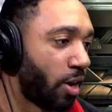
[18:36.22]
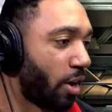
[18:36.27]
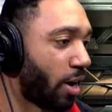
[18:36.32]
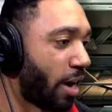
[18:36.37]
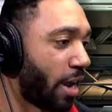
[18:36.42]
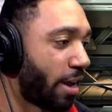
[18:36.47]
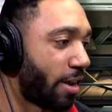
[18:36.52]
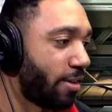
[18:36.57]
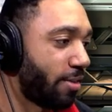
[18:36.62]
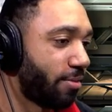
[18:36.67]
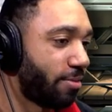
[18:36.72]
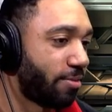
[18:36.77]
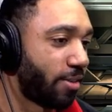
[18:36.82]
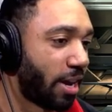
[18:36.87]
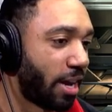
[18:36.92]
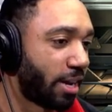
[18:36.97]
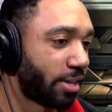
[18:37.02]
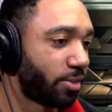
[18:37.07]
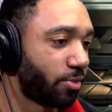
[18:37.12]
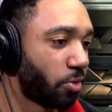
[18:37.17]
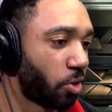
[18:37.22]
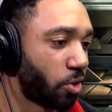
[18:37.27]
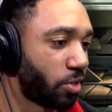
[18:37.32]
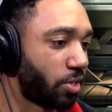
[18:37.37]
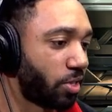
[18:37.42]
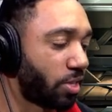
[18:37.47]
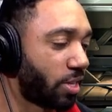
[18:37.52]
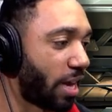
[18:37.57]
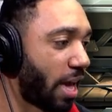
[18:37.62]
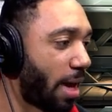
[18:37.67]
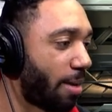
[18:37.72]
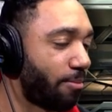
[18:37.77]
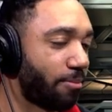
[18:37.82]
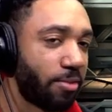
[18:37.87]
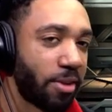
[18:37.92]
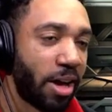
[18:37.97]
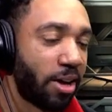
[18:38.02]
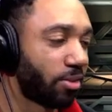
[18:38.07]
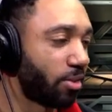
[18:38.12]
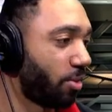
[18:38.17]
right, Fox versus Captain
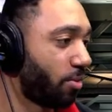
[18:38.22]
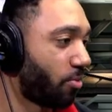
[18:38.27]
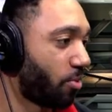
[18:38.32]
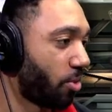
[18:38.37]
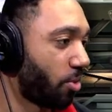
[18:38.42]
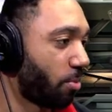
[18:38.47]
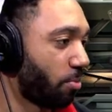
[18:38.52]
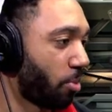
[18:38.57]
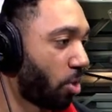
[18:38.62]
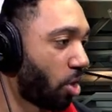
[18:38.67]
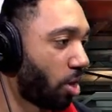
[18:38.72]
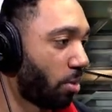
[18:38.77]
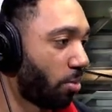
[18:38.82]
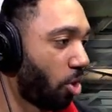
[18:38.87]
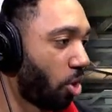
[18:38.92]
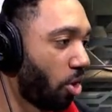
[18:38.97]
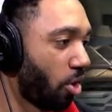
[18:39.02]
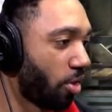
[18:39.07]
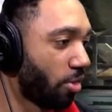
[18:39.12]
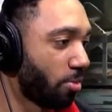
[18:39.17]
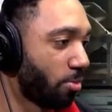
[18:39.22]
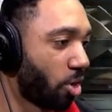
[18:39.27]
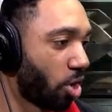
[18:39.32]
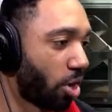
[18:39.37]
Falcon for the mar all the